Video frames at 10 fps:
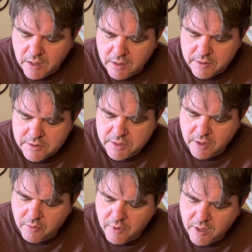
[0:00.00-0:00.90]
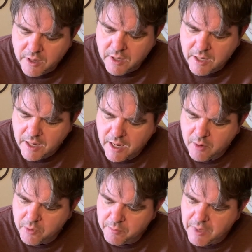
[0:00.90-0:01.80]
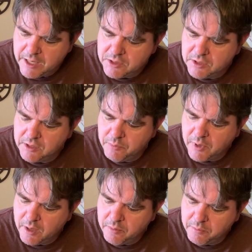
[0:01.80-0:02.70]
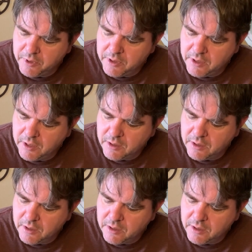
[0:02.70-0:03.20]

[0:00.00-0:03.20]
So I would imagine it probably